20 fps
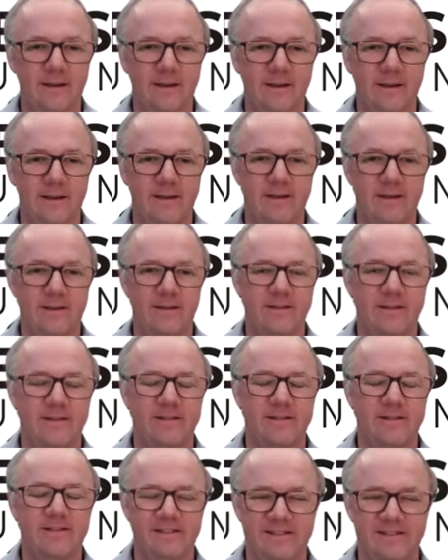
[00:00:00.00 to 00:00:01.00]

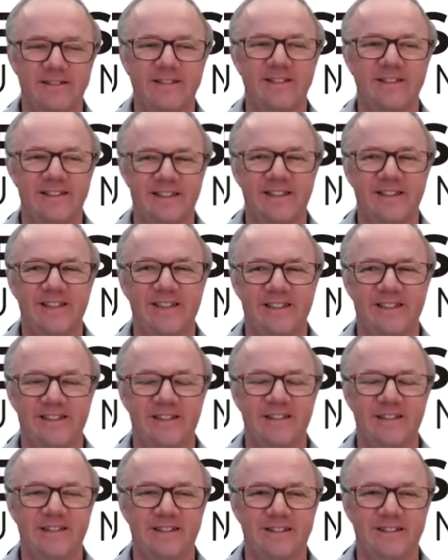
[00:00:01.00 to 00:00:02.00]

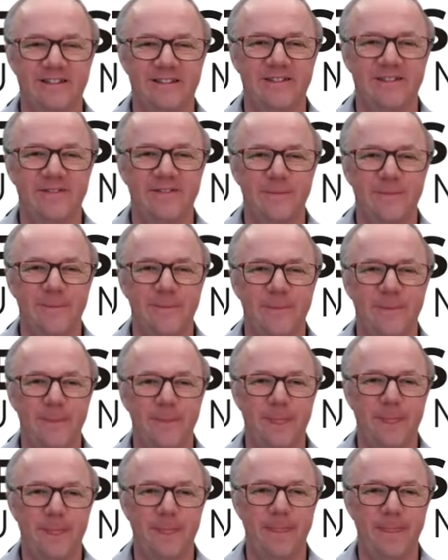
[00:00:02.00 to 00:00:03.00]

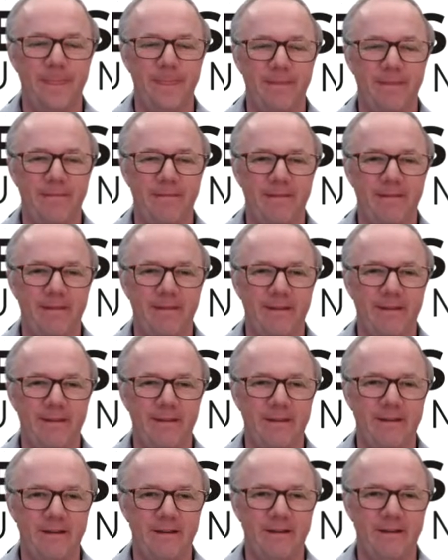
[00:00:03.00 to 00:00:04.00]

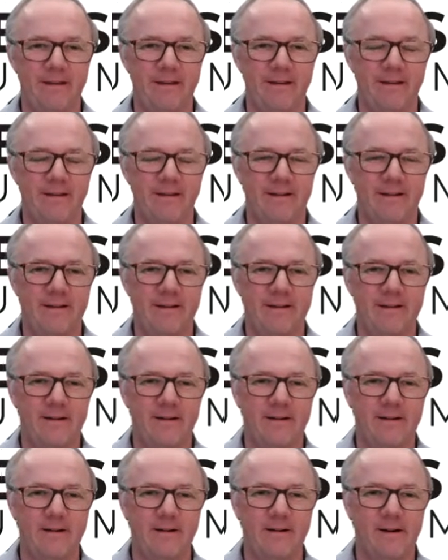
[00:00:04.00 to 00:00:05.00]

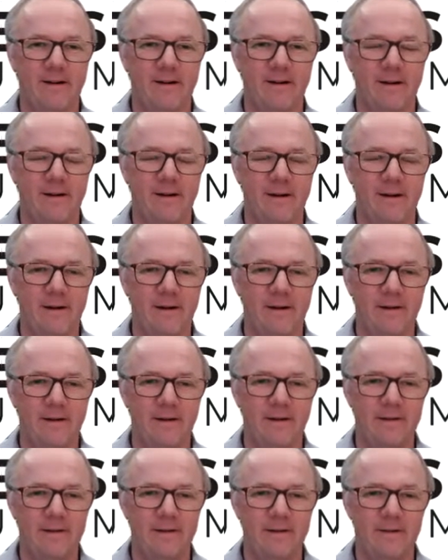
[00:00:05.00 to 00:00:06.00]

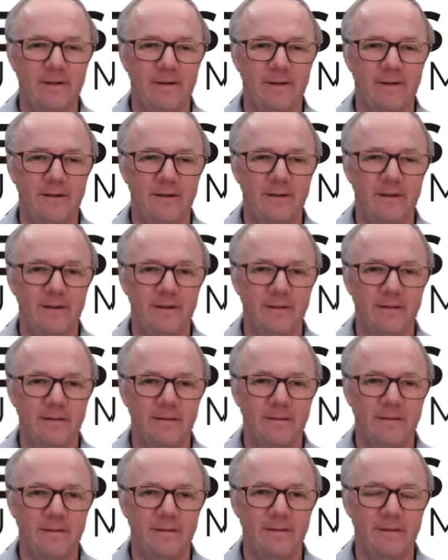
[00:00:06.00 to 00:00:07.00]

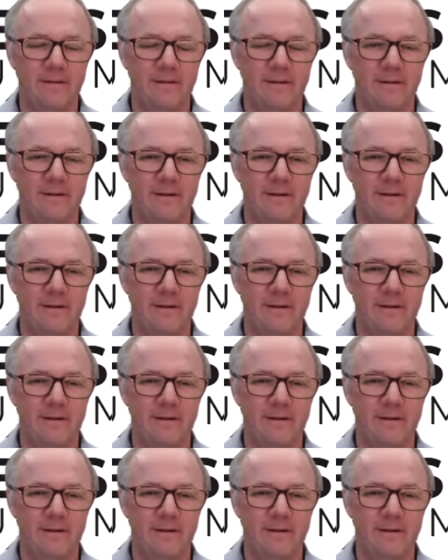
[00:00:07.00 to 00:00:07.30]
(silent)